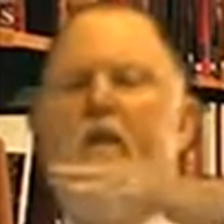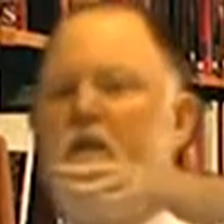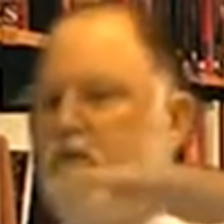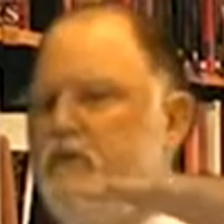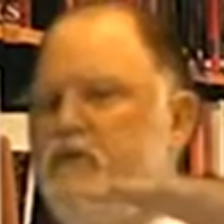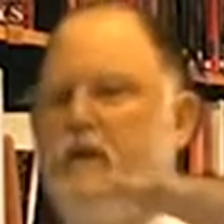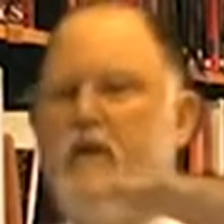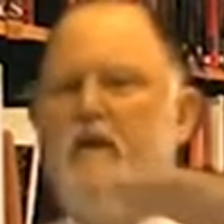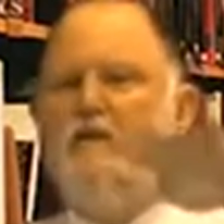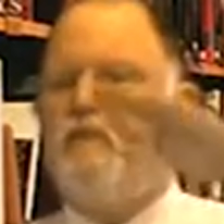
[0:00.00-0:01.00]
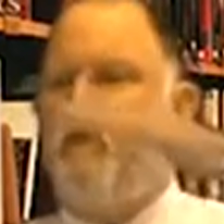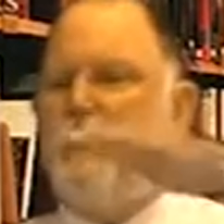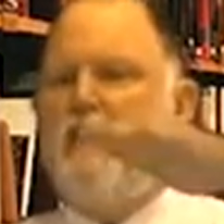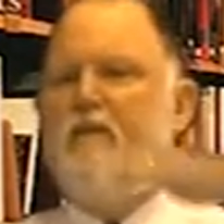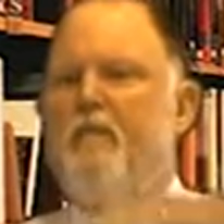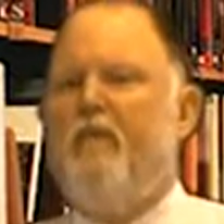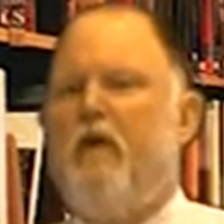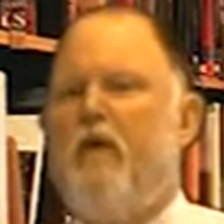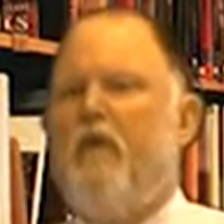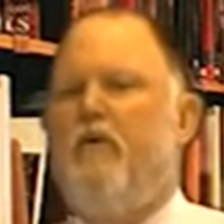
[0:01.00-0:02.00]
Don't just make a list, make it in
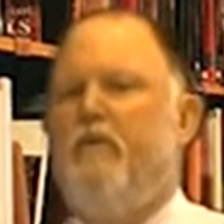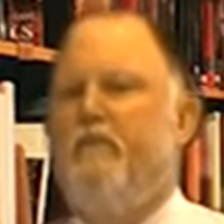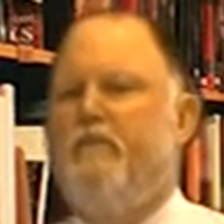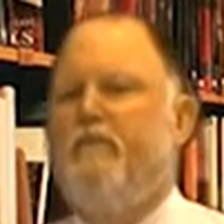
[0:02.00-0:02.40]
priority.